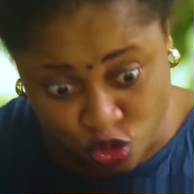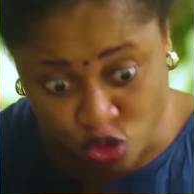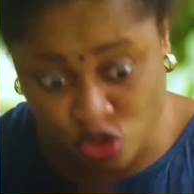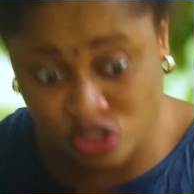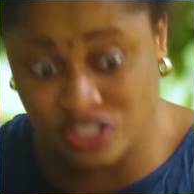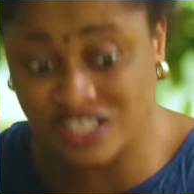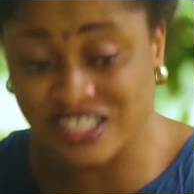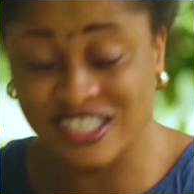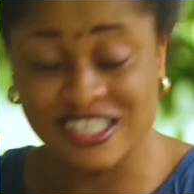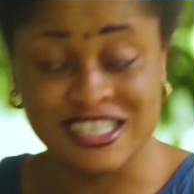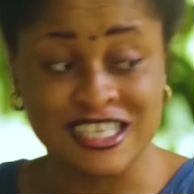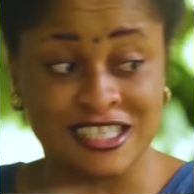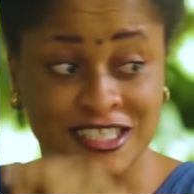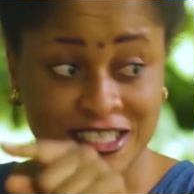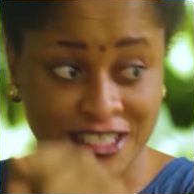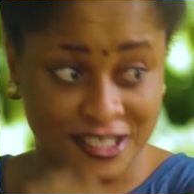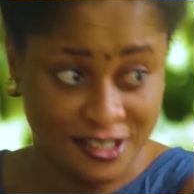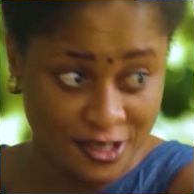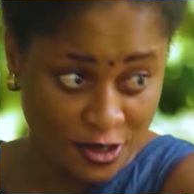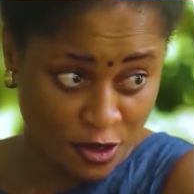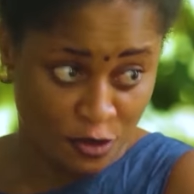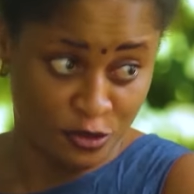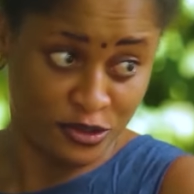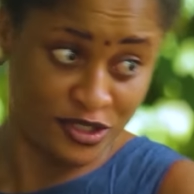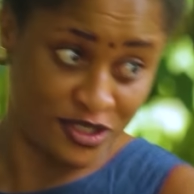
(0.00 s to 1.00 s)
to those city
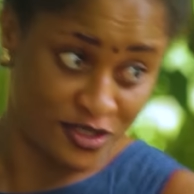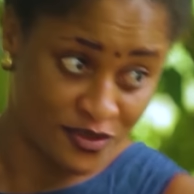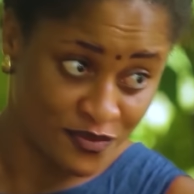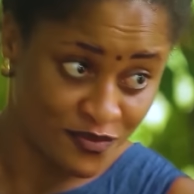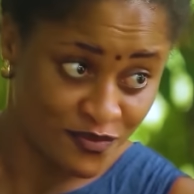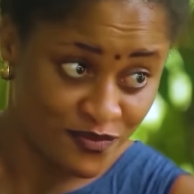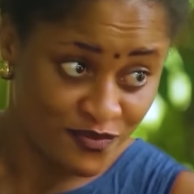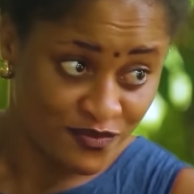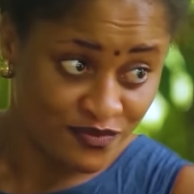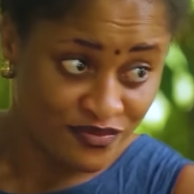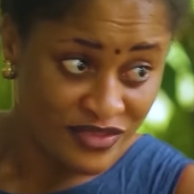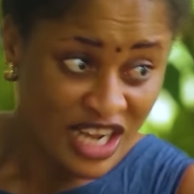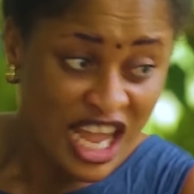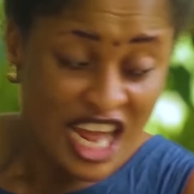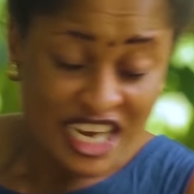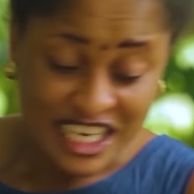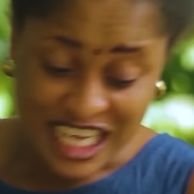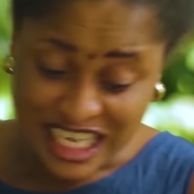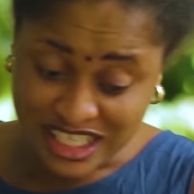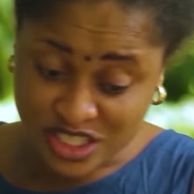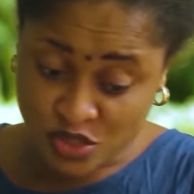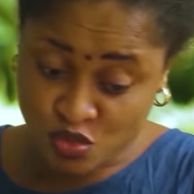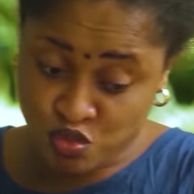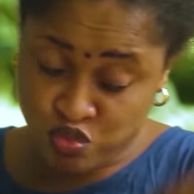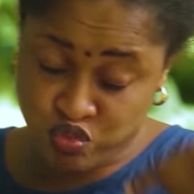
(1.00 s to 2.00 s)
girls
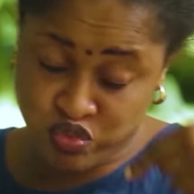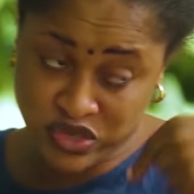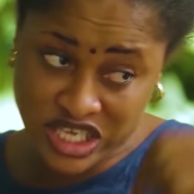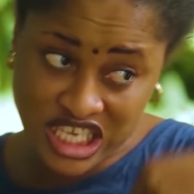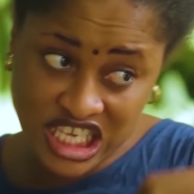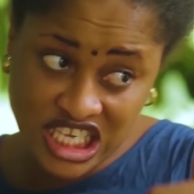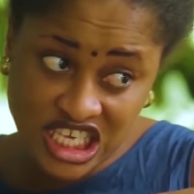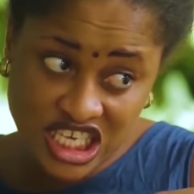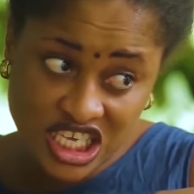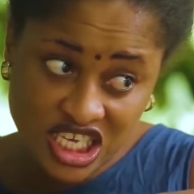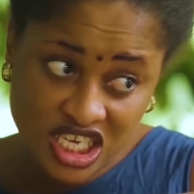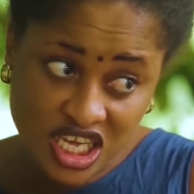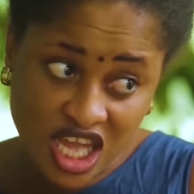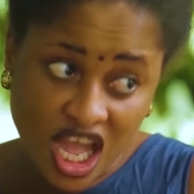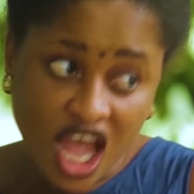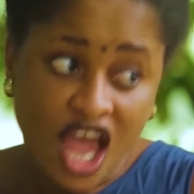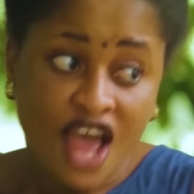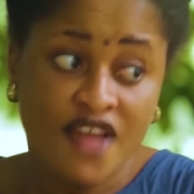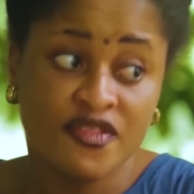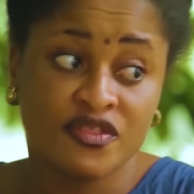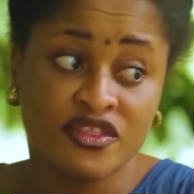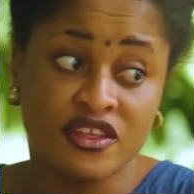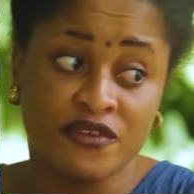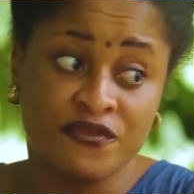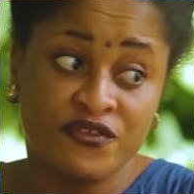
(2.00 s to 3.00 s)
that we,
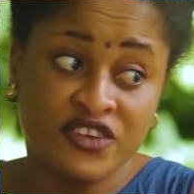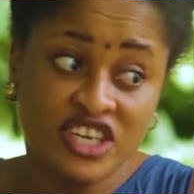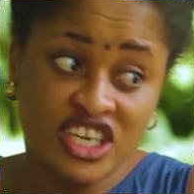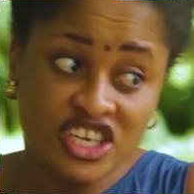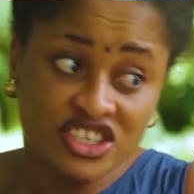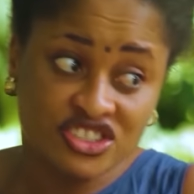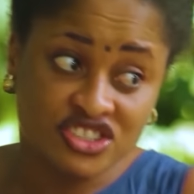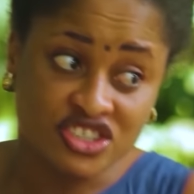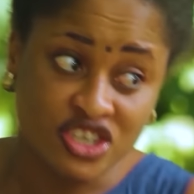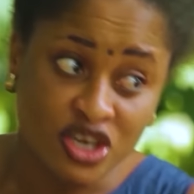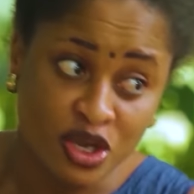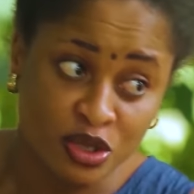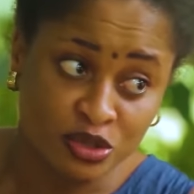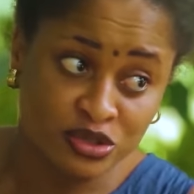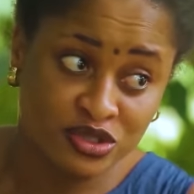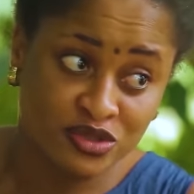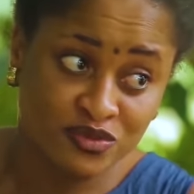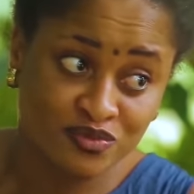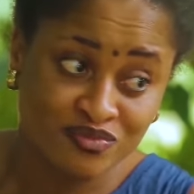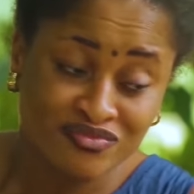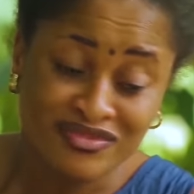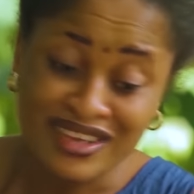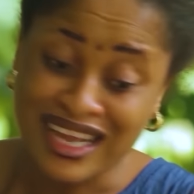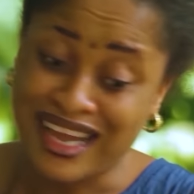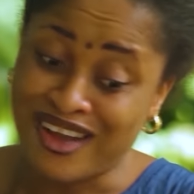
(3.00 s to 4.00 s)
the village
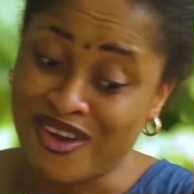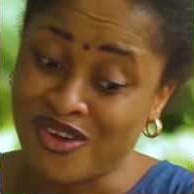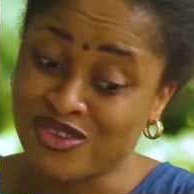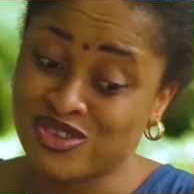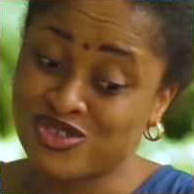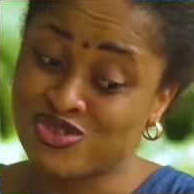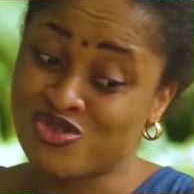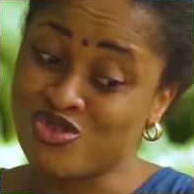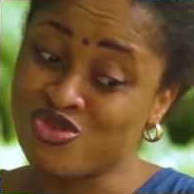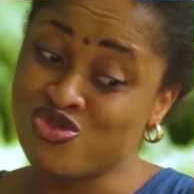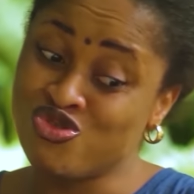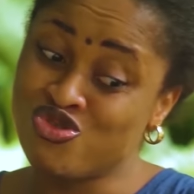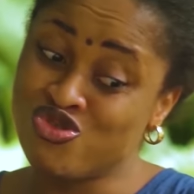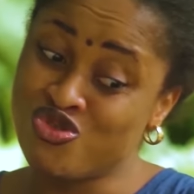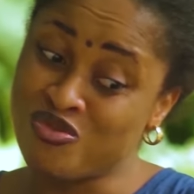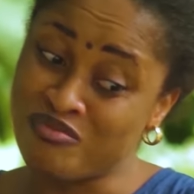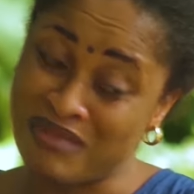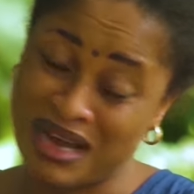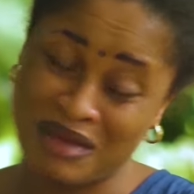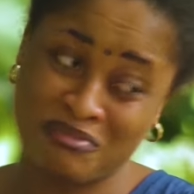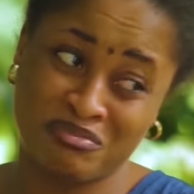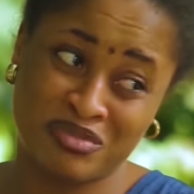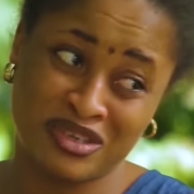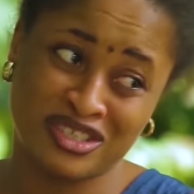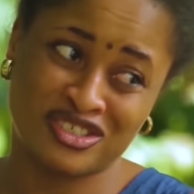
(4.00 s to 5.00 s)
girls, are also
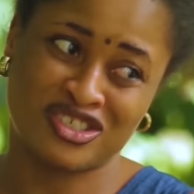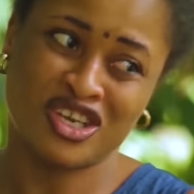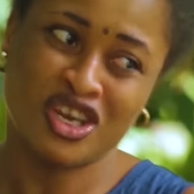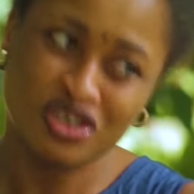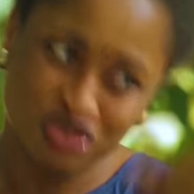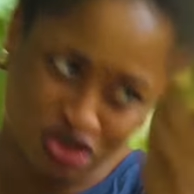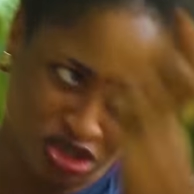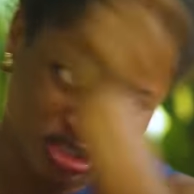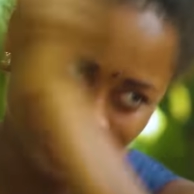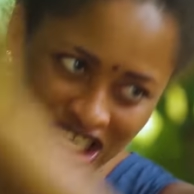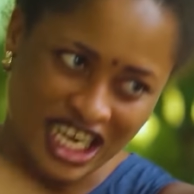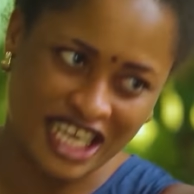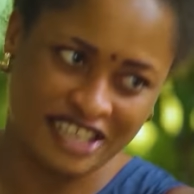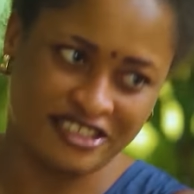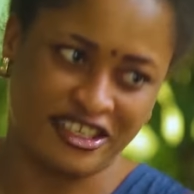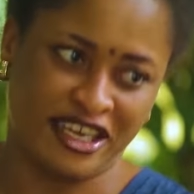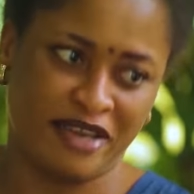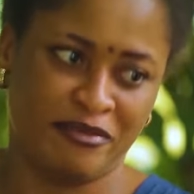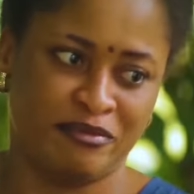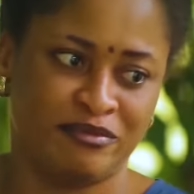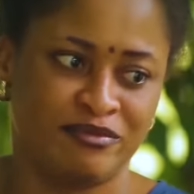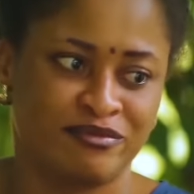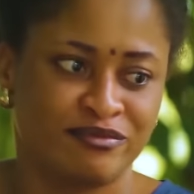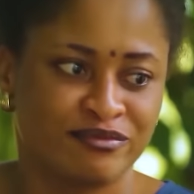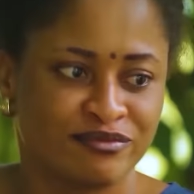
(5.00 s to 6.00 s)
human beings just like them.